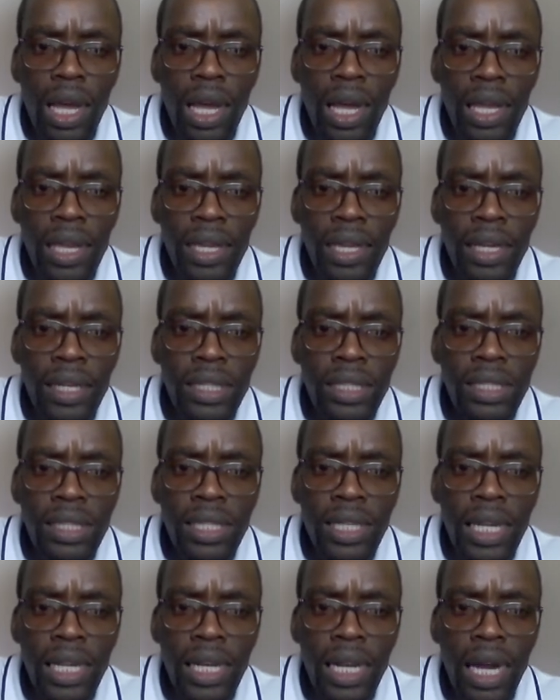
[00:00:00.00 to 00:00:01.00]

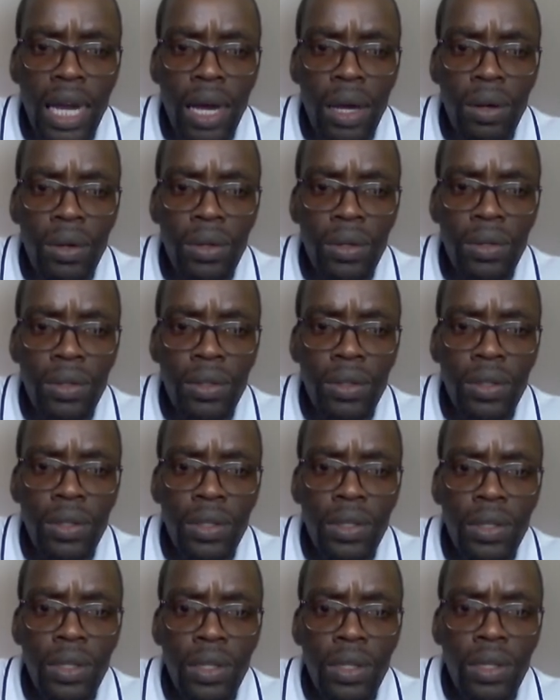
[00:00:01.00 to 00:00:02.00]
external
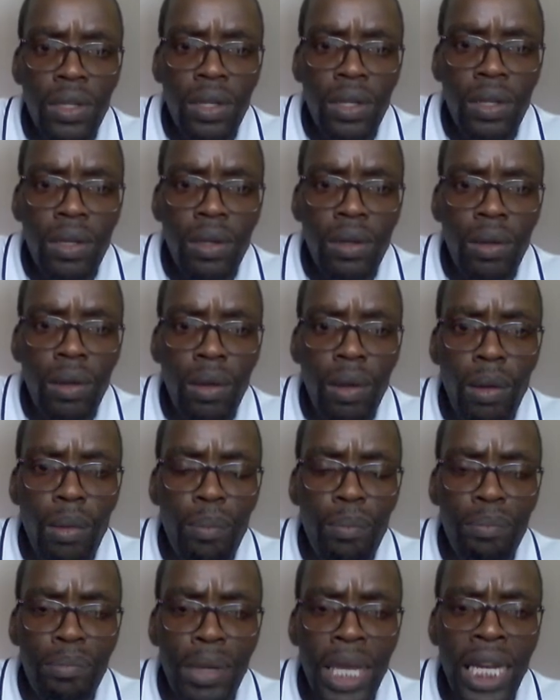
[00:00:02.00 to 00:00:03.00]

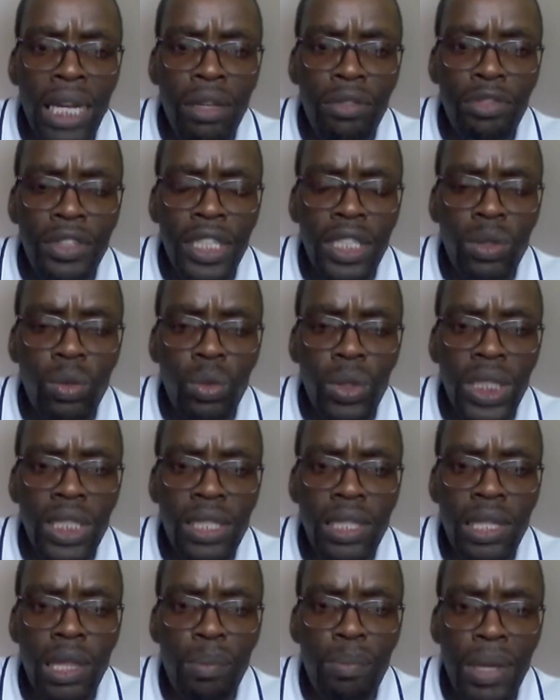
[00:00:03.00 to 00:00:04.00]
benefit, which
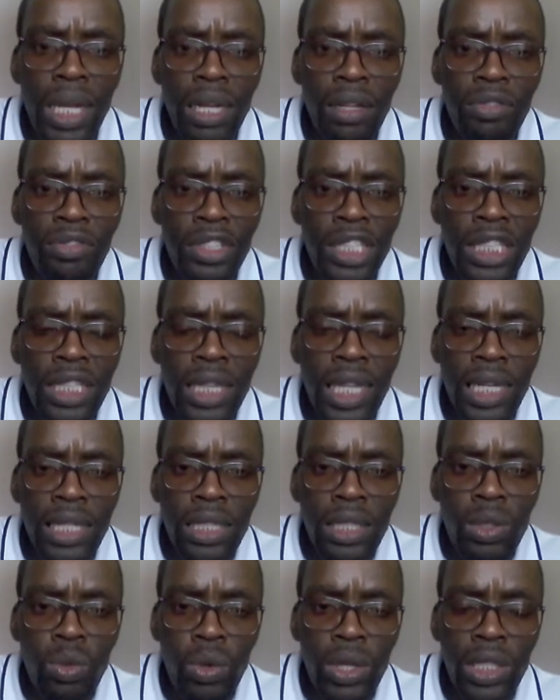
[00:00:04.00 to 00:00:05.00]
is the benefit that
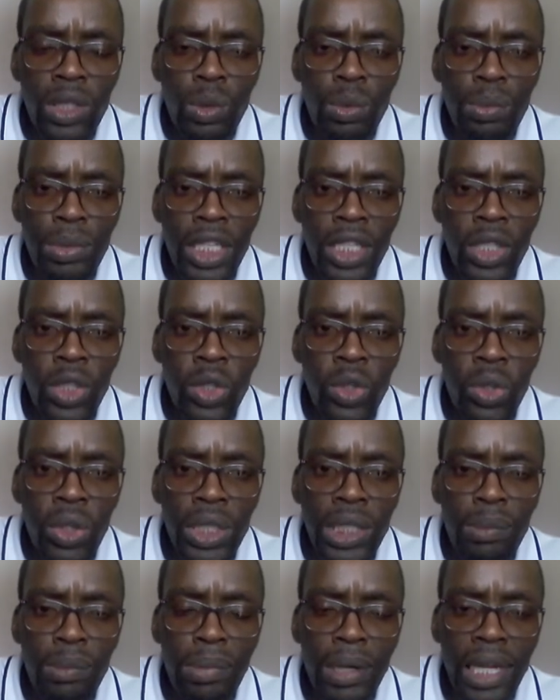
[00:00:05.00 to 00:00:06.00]
is going to be
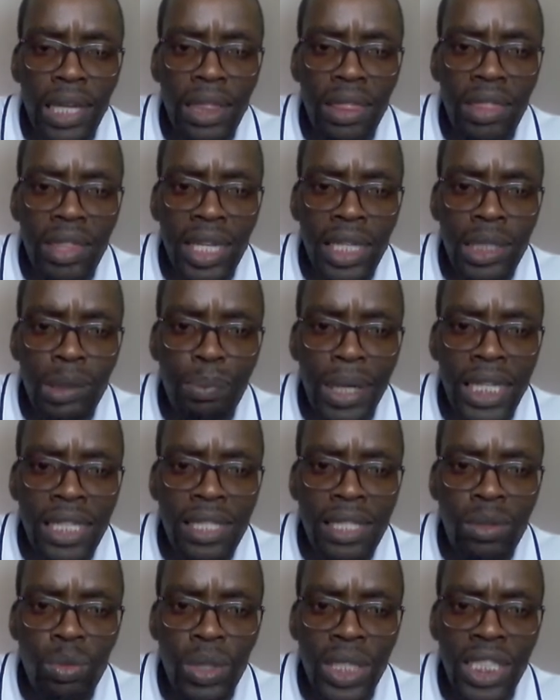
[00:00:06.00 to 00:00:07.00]
enjoyed by third
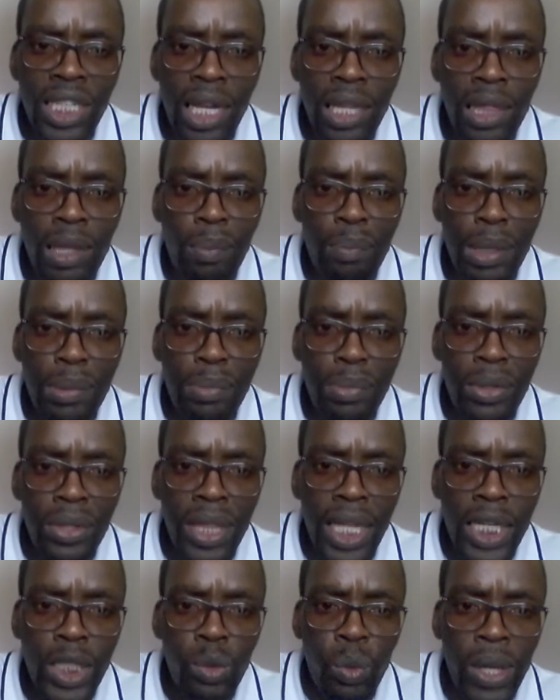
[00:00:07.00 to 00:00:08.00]
parties, which are the people
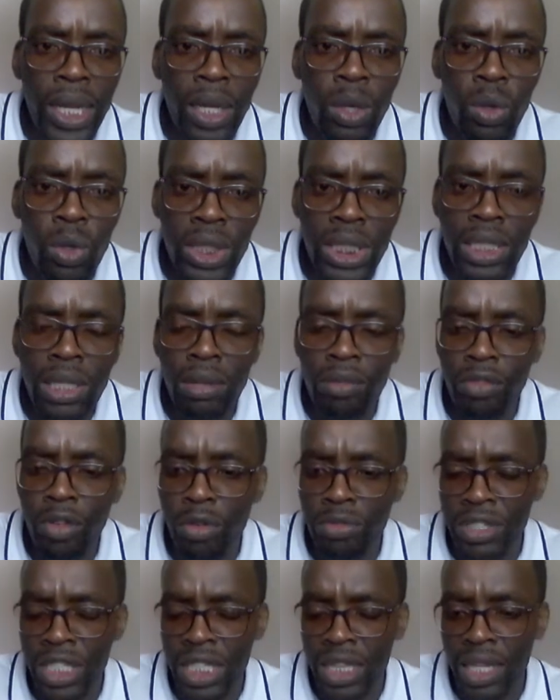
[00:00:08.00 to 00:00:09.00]
that were not
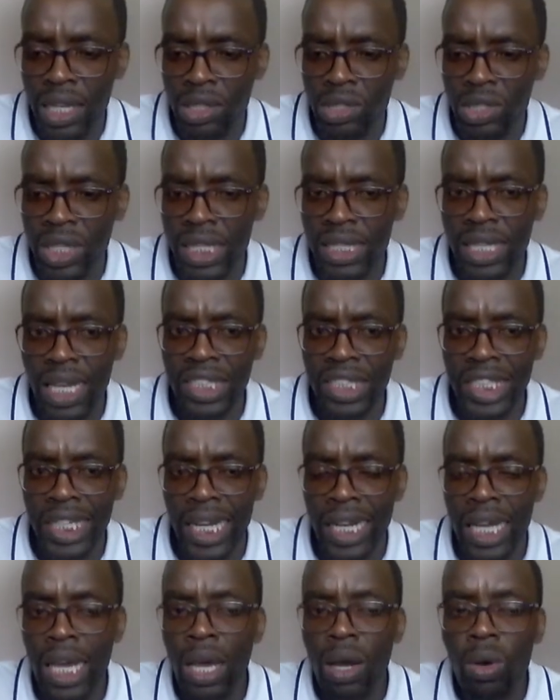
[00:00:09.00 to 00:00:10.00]
involved in the transaction.
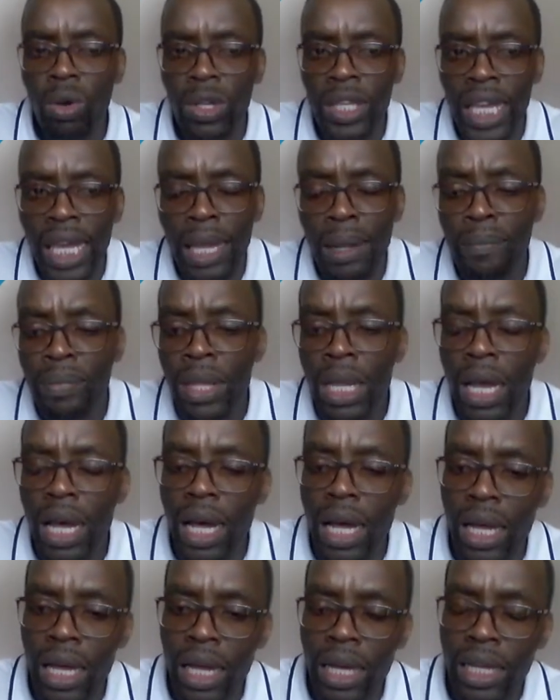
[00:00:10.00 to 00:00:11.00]
Okay,
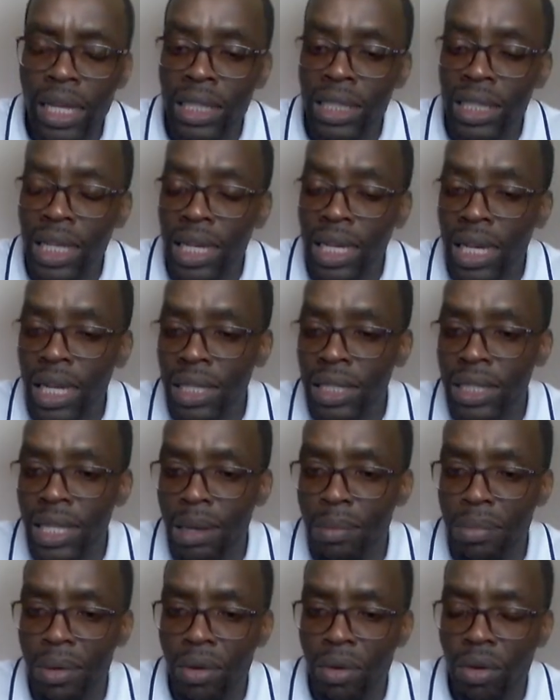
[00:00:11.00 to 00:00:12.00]
and an
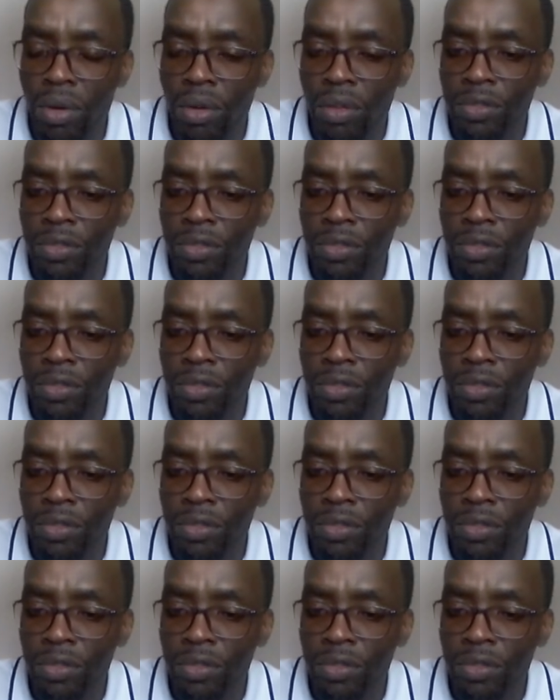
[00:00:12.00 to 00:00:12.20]
example of